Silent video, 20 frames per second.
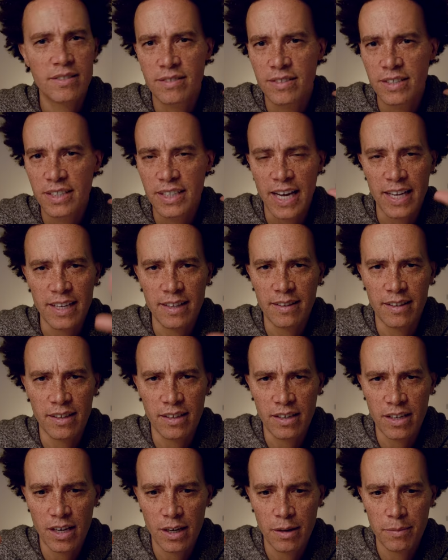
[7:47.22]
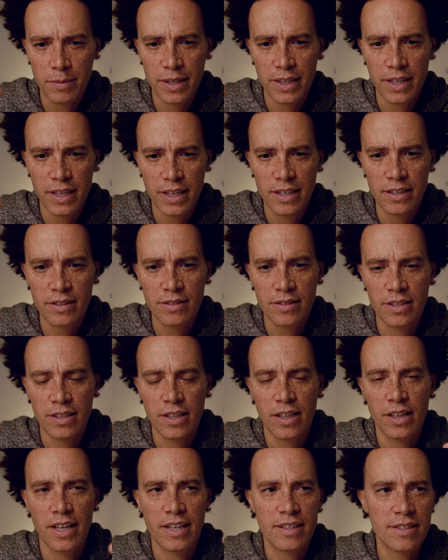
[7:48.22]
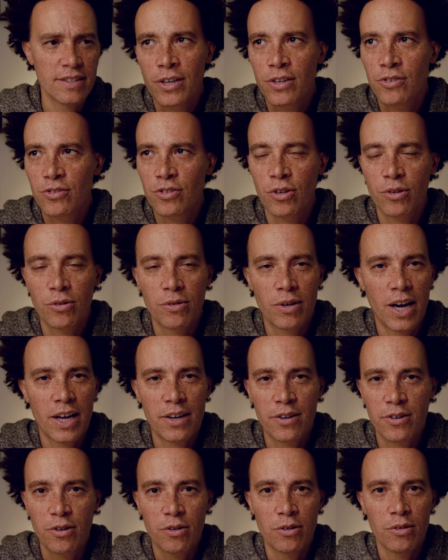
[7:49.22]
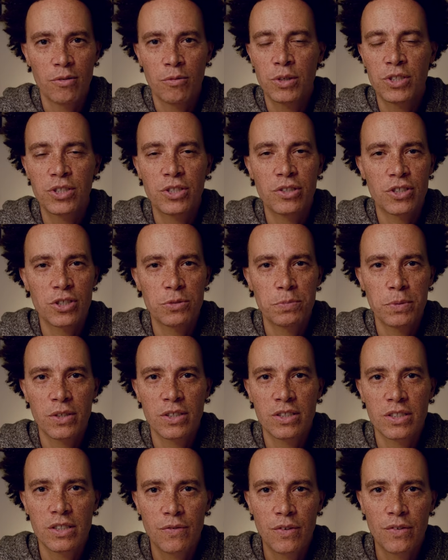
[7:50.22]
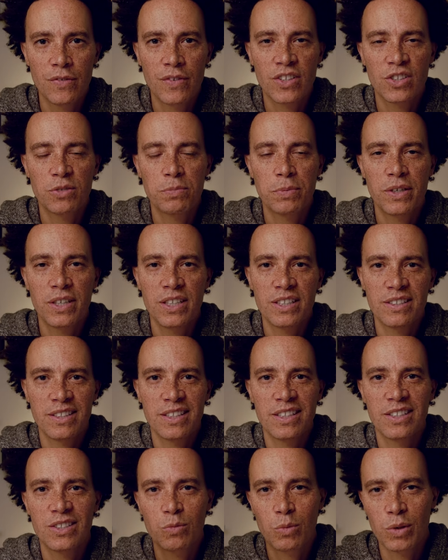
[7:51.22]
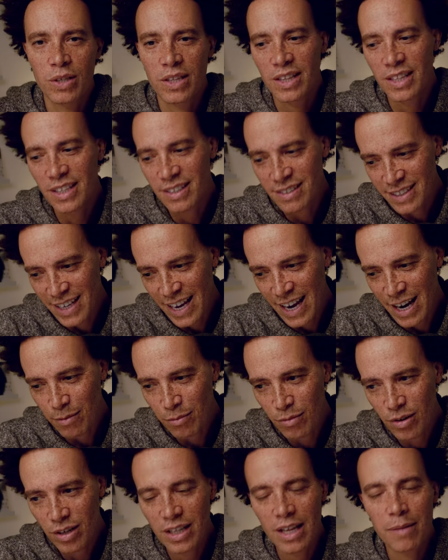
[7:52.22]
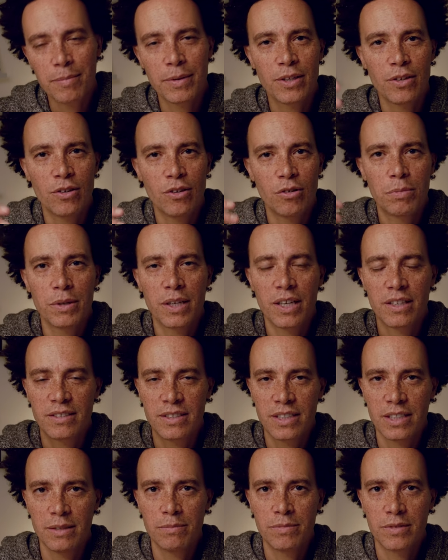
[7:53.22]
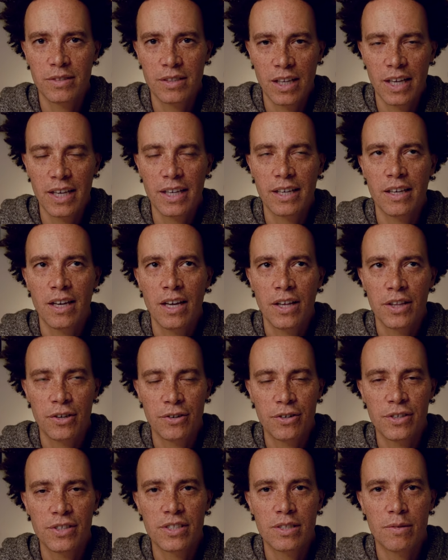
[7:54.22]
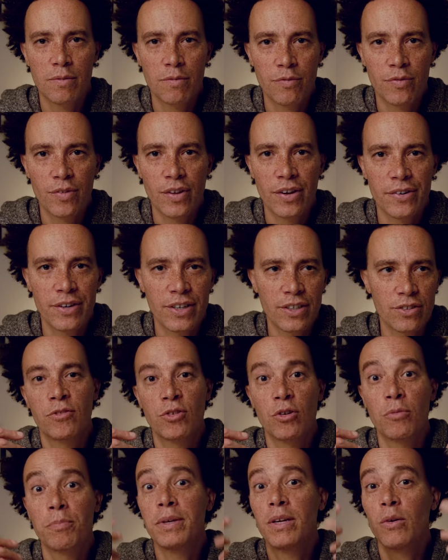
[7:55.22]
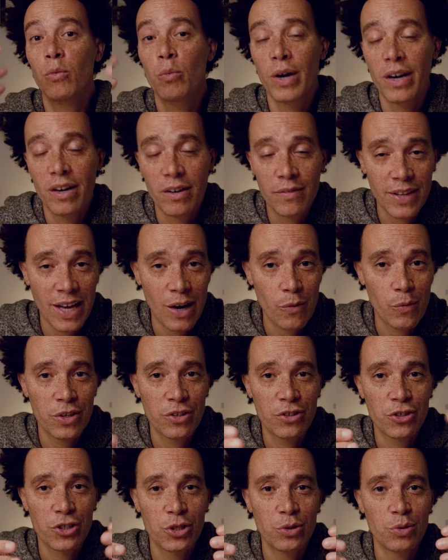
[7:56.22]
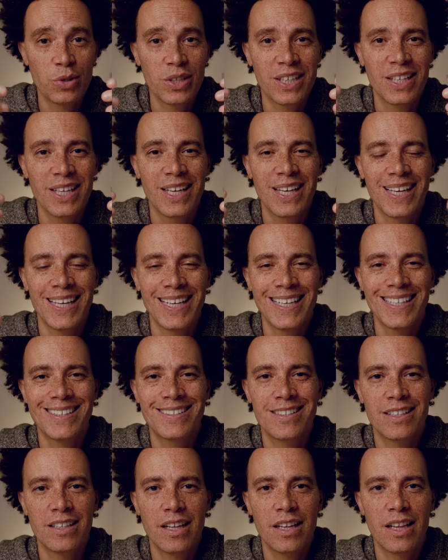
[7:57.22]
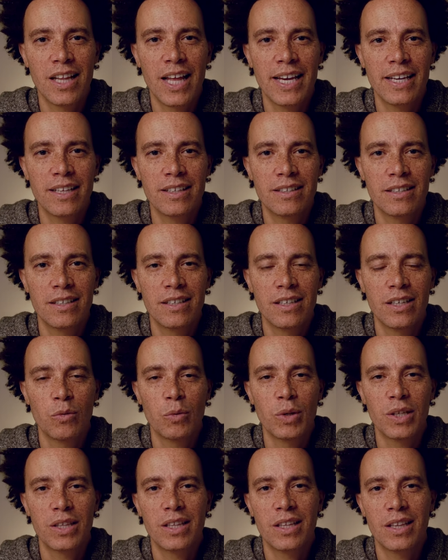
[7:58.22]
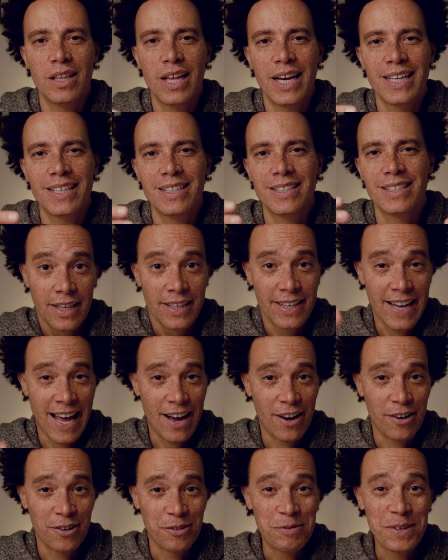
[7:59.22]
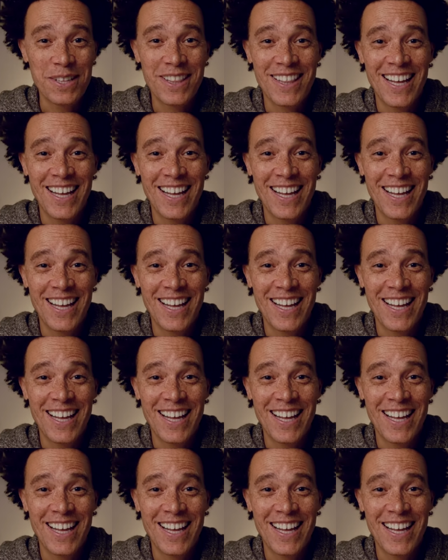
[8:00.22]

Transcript: see anything coming into the lens. So I don't know, what's your experience? If you've experienced this with this camera, let me know, but it seems like there is some flaring. So be aware of that when you're shooting into the light, with the light. Now, with